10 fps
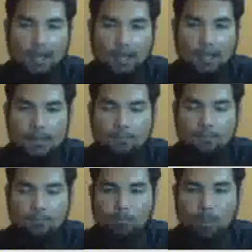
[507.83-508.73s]

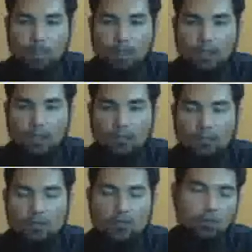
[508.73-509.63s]
um
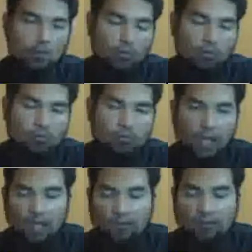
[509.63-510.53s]
not so
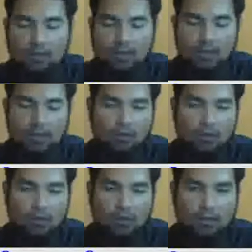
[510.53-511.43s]
heavy, you can call
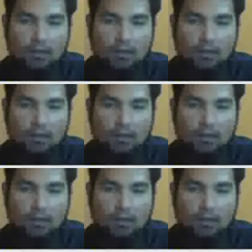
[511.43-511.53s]
it.